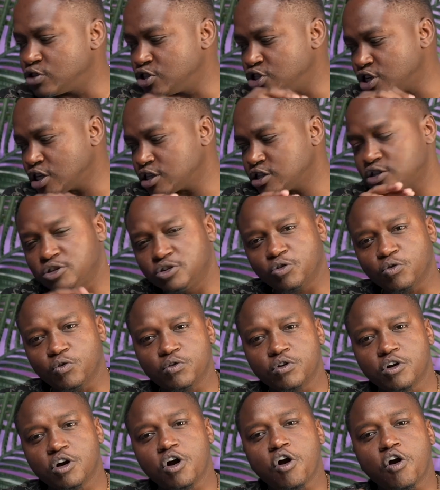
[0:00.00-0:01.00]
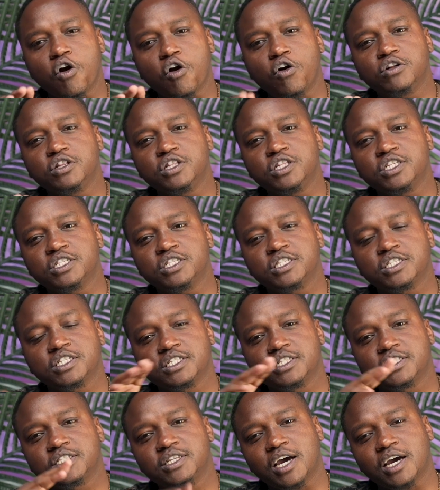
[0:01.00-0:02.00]
just know all this
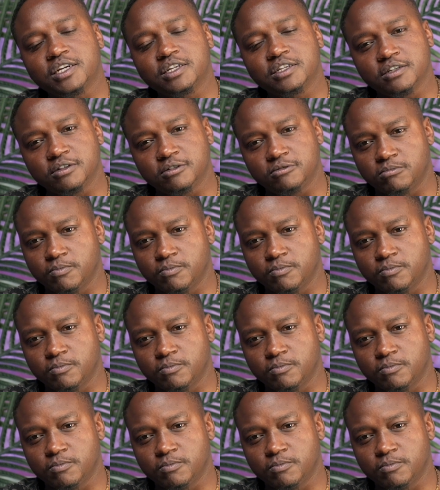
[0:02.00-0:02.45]
started